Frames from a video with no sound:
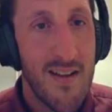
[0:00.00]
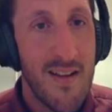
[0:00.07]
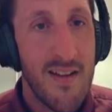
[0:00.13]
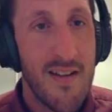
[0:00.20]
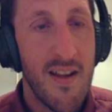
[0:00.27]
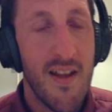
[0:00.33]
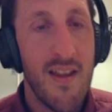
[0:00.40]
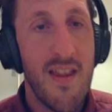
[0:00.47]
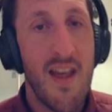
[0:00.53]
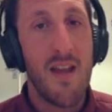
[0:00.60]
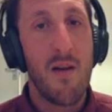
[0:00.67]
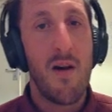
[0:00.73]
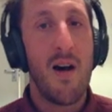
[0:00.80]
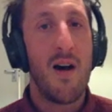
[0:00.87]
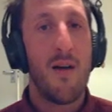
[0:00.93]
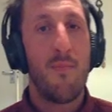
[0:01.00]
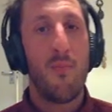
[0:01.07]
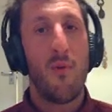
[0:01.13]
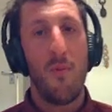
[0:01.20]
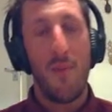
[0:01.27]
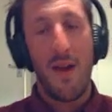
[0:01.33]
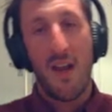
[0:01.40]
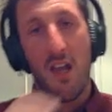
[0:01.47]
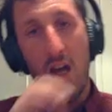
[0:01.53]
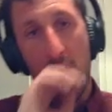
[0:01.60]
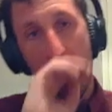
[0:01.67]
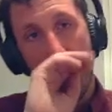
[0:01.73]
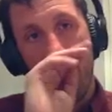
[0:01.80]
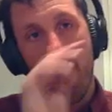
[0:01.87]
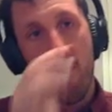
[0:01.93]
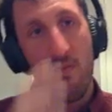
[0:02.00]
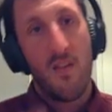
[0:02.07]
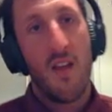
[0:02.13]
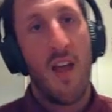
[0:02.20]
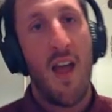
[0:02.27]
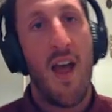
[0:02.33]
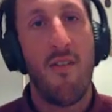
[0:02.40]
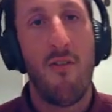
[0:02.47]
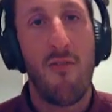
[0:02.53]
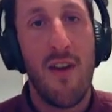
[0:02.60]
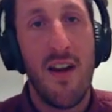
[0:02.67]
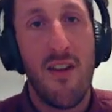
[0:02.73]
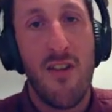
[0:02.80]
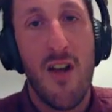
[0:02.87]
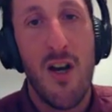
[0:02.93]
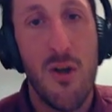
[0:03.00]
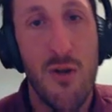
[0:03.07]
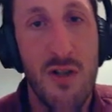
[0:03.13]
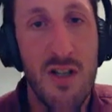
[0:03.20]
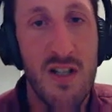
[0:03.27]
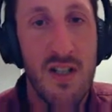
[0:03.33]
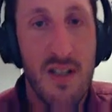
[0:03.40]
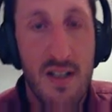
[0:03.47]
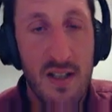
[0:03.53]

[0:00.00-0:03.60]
So there you are, brought them back up. Have a read of those,